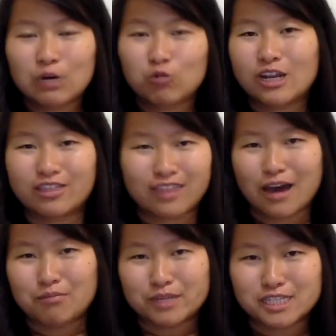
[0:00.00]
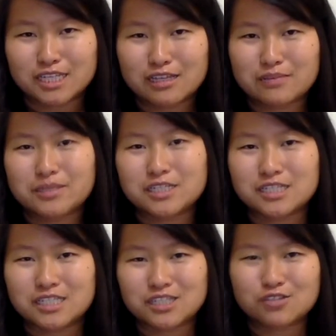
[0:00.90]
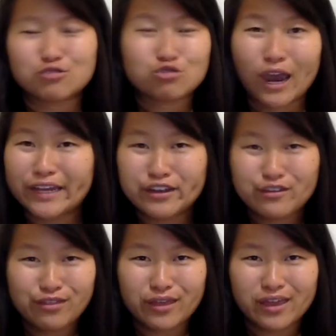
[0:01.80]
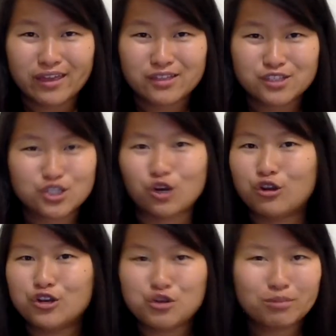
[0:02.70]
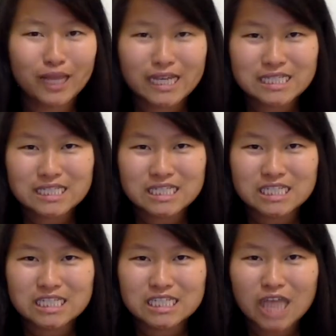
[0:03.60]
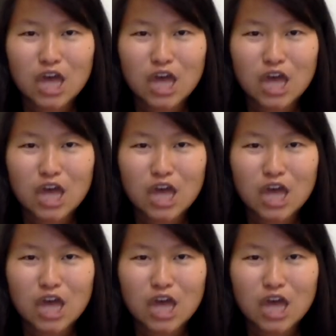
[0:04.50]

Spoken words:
What that basically means is to try new things, go to new places.